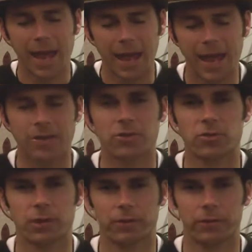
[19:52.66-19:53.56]
and you
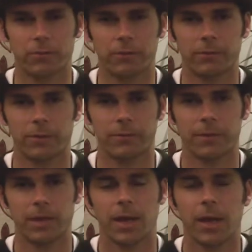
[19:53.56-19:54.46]
trust the river.
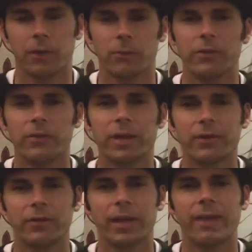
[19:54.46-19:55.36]
And the reason I
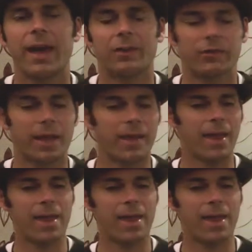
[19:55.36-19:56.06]
say that is that,